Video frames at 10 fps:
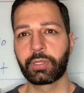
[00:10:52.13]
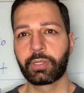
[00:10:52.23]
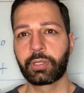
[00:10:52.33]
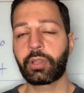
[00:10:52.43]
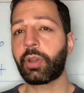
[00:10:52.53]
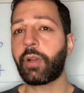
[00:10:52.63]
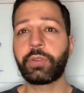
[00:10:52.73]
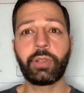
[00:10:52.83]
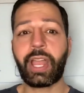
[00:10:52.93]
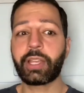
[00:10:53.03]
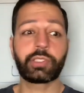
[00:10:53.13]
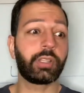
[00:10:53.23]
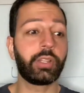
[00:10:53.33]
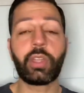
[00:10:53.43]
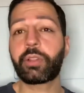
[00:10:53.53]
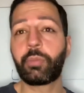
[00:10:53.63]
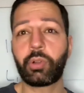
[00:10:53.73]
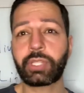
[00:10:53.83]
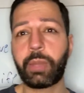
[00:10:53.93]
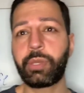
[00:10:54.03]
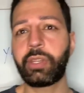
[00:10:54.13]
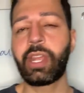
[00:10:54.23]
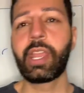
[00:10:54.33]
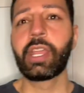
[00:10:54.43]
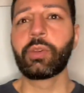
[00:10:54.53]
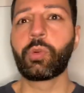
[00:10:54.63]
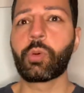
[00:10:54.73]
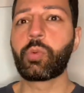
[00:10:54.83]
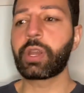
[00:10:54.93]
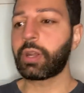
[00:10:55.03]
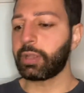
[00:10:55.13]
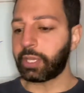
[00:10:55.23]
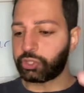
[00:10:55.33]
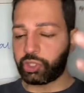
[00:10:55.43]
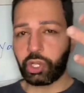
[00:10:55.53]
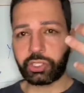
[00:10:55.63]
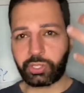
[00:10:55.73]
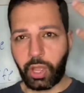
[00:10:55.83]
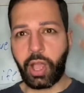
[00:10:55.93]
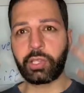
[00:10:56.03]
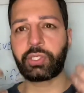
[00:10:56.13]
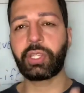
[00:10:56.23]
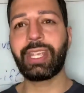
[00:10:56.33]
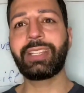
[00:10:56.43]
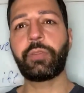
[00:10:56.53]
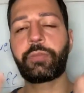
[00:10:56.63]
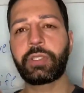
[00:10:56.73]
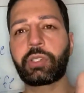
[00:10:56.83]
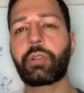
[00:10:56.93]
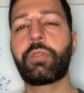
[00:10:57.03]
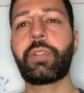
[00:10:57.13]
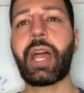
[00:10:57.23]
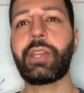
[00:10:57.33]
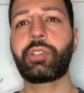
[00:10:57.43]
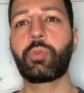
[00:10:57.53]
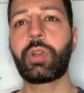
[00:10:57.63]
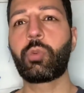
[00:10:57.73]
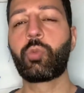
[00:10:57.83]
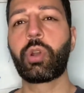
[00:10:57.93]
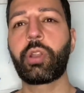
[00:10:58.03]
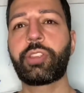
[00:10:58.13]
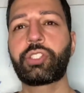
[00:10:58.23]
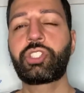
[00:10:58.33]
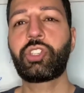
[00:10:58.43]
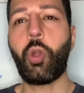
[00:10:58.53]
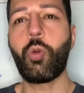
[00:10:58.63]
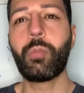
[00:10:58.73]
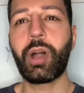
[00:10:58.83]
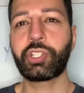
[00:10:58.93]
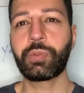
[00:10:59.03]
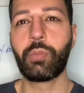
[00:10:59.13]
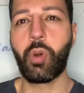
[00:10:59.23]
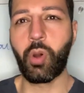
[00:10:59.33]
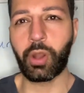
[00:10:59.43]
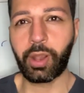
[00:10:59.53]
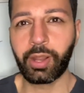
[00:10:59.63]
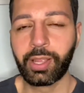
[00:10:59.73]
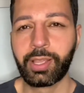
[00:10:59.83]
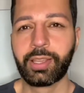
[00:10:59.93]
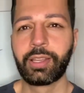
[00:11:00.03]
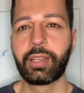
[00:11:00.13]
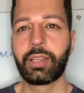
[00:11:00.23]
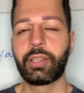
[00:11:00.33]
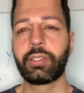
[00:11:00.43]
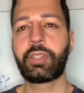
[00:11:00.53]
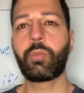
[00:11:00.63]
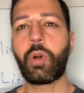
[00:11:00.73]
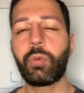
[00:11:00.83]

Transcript: Cut off your legs, another multi-billion. We're like, just us in the physical flesh, we're worth so much more than what we